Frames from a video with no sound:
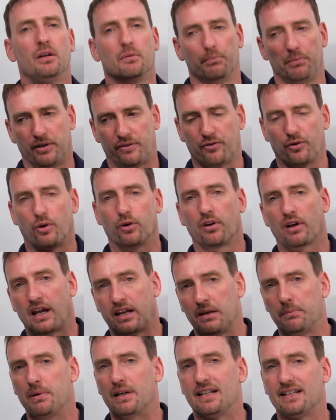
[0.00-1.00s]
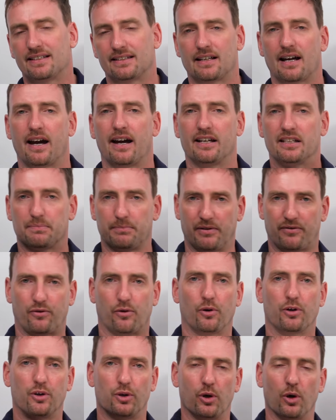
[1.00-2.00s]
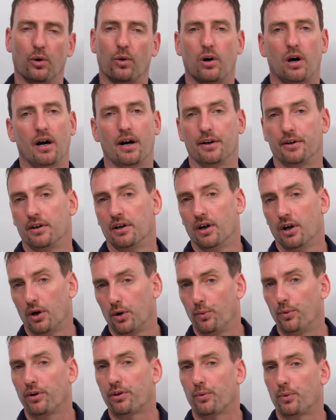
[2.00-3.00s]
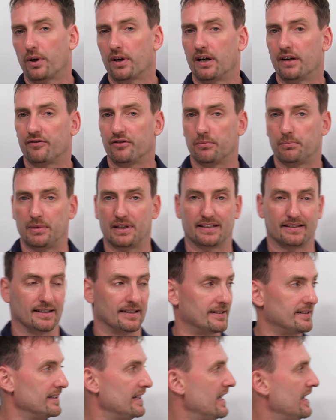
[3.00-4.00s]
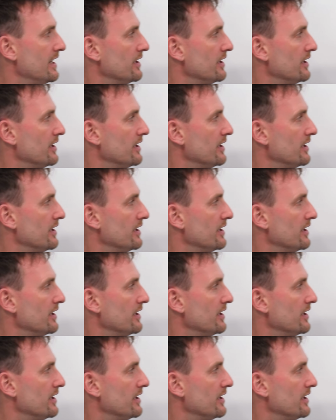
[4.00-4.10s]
before anybody signs, before you go on with whatever business.